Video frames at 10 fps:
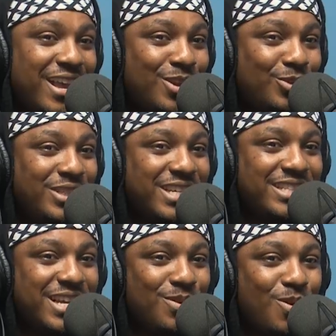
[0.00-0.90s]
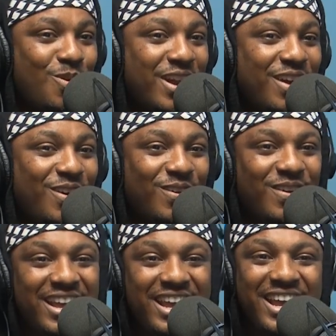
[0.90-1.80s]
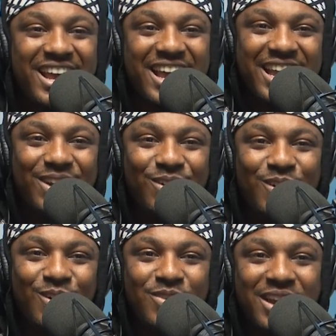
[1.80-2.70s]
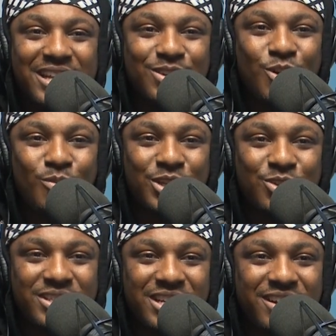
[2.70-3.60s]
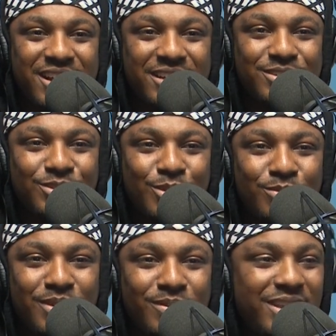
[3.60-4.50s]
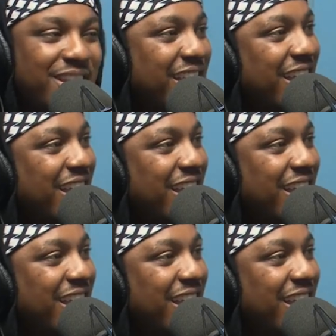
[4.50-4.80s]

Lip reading: I had to talk check or corner honor. I don't know because my short credit to you, mommy.